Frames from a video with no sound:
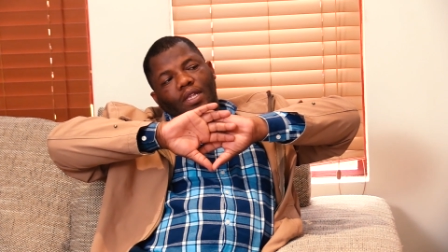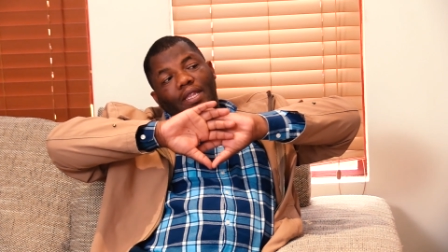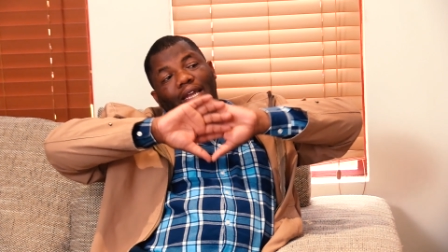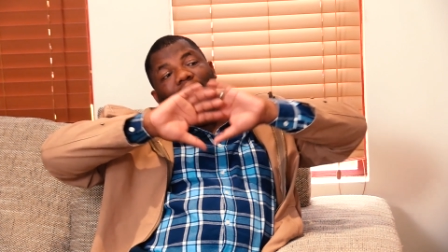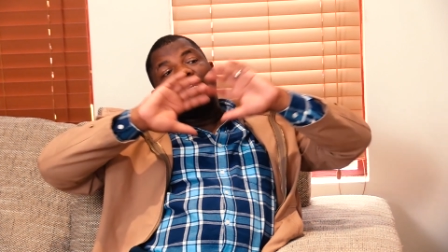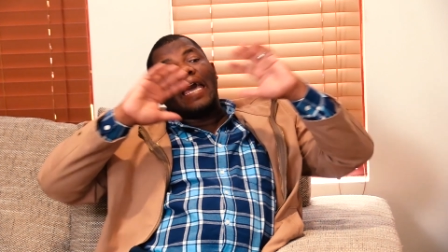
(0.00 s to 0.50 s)

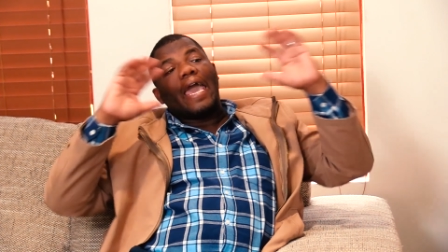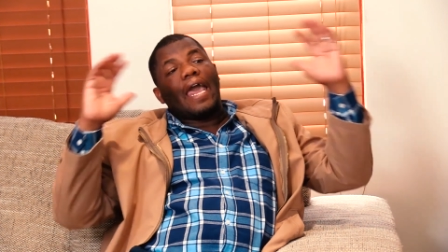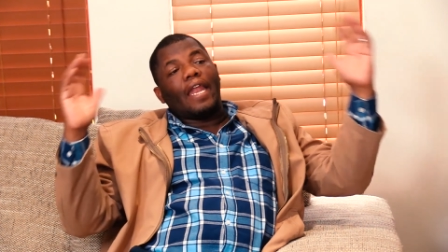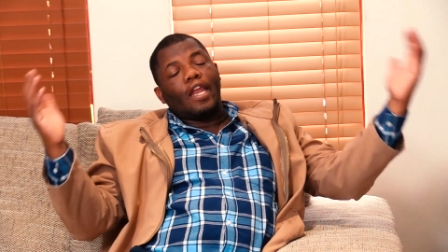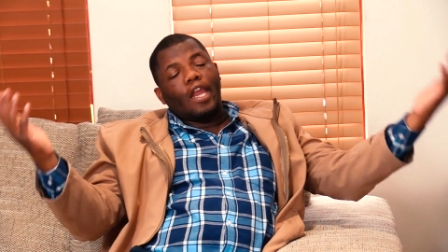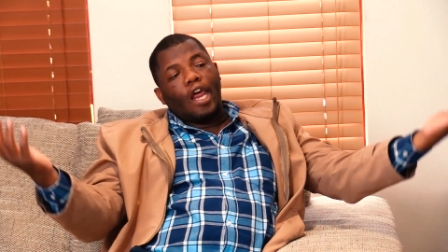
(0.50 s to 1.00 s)
the
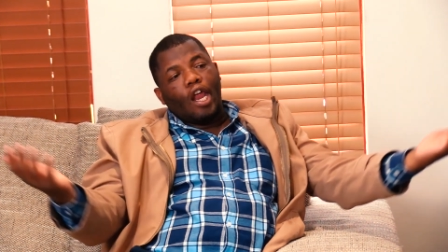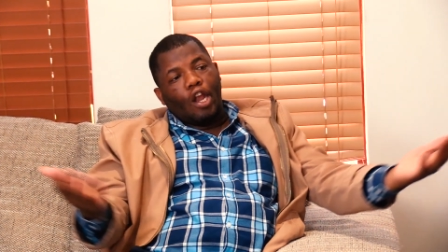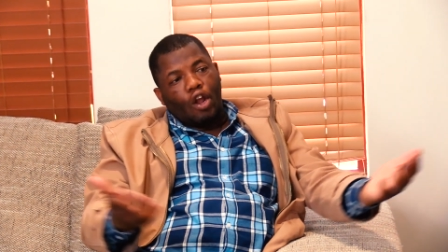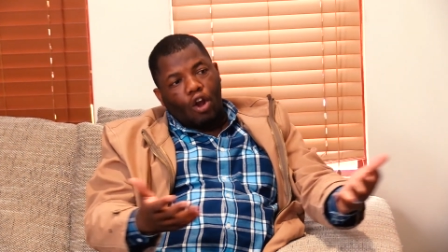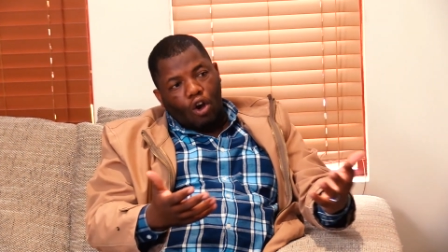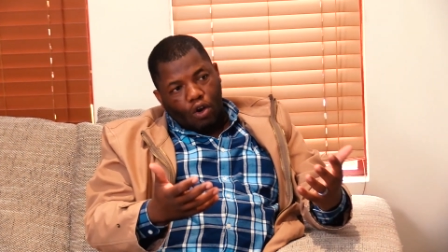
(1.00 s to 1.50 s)
10
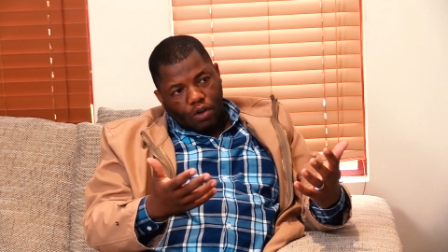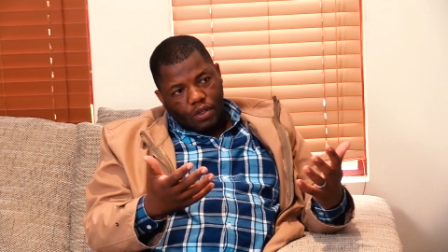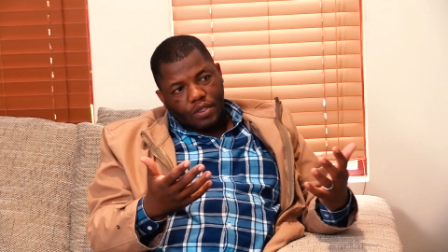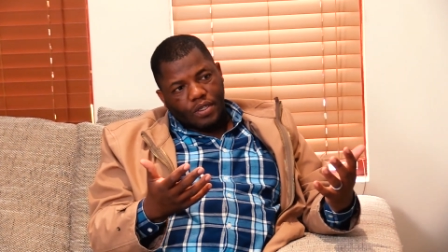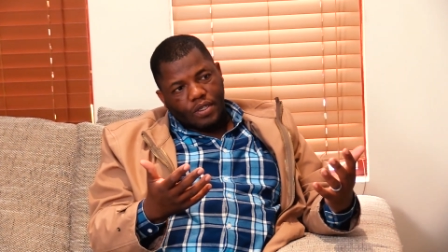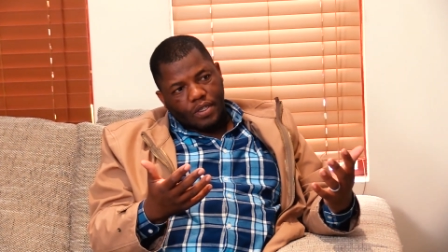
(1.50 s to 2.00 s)

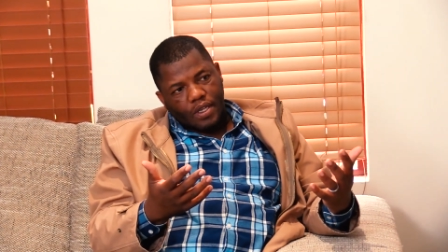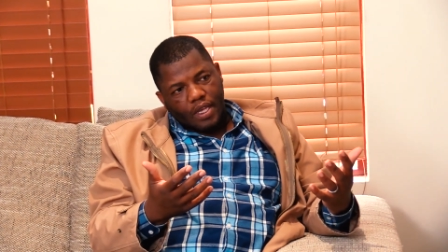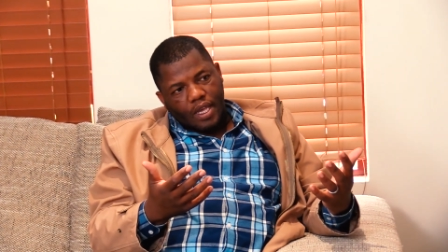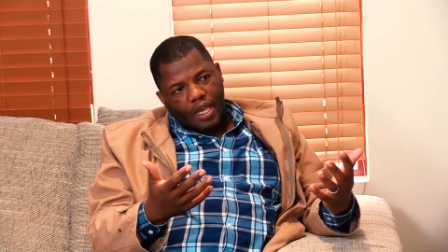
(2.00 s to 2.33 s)
laws,